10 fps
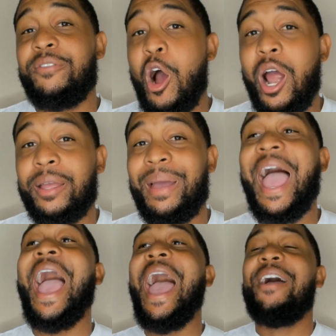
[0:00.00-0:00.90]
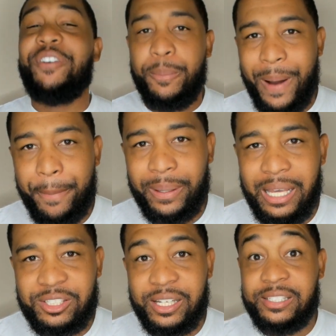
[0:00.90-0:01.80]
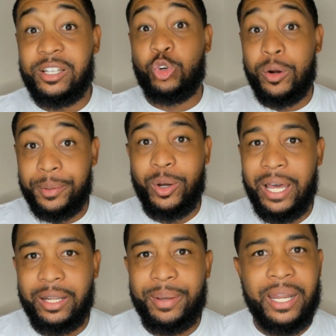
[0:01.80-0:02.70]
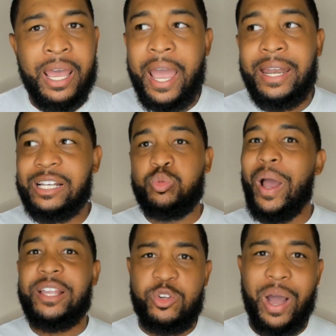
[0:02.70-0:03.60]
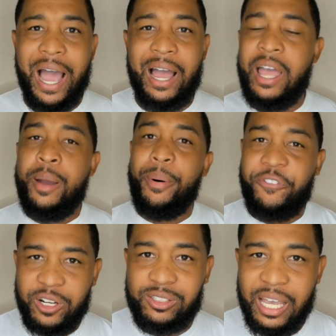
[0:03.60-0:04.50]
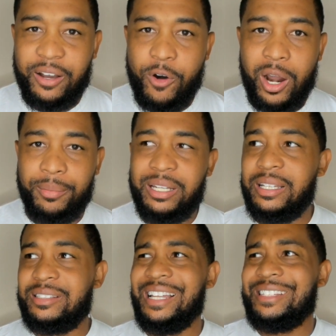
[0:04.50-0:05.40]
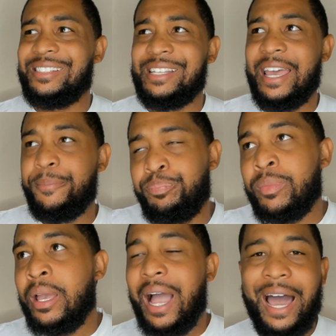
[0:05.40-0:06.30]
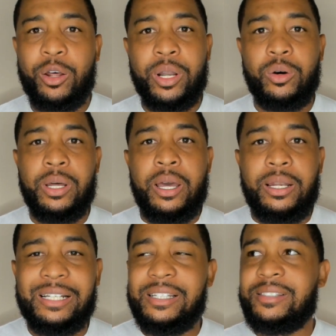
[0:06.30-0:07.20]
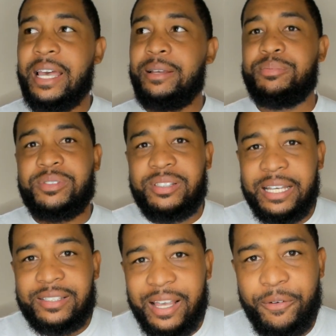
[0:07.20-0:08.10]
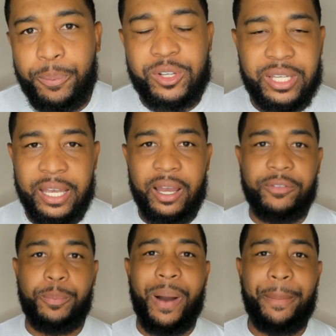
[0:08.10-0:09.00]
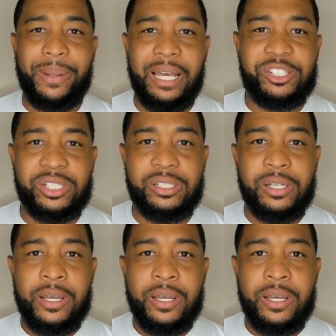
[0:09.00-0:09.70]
of argument, half of the population is the criminal element. And that's way too high. But for the sake of argument, let's just say, I don't know, let's just say 6, 7% of the population